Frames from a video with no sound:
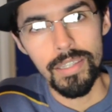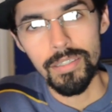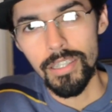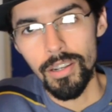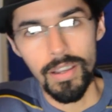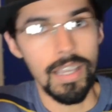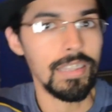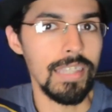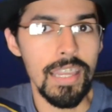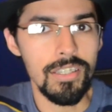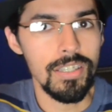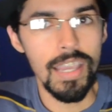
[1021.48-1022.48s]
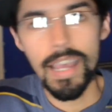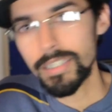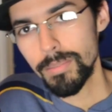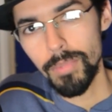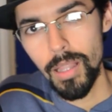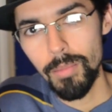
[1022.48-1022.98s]
and, I got the
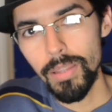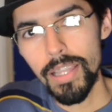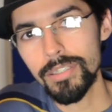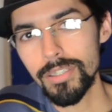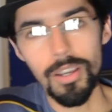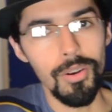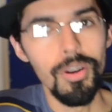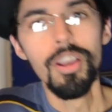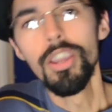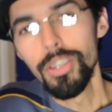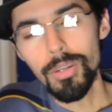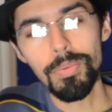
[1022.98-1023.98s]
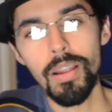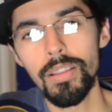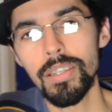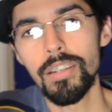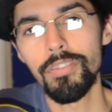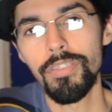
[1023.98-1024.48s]
Echicast and blah, blah, so you're
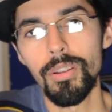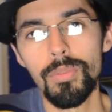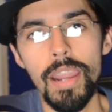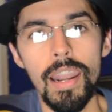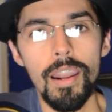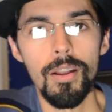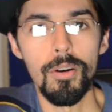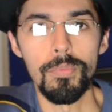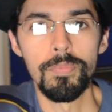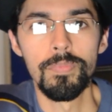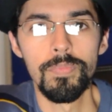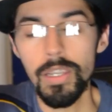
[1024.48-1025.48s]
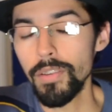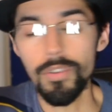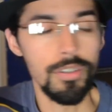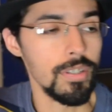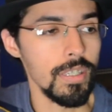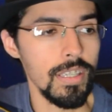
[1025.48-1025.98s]
probably gonna feel right at home. And of
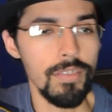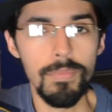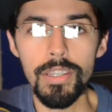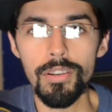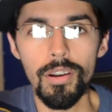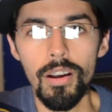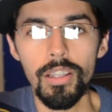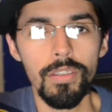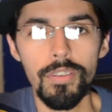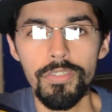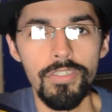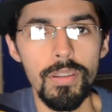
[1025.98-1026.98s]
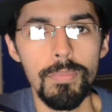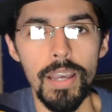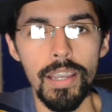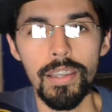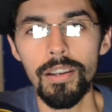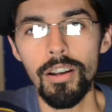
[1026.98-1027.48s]
course, you can give me all of your
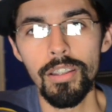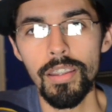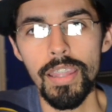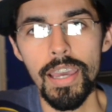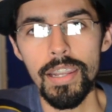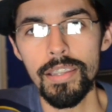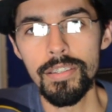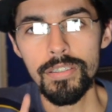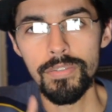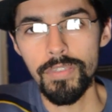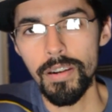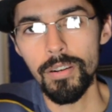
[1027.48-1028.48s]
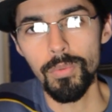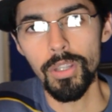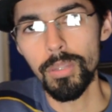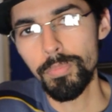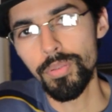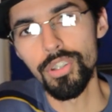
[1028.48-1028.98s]
feedback. All of that is very
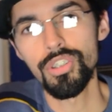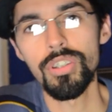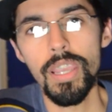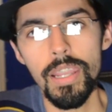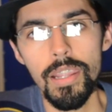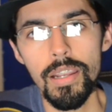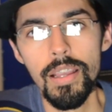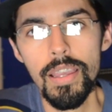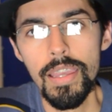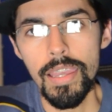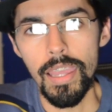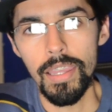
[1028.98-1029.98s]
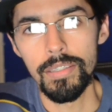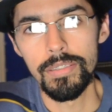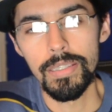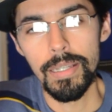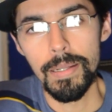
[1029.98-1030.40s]
well appreciated. And,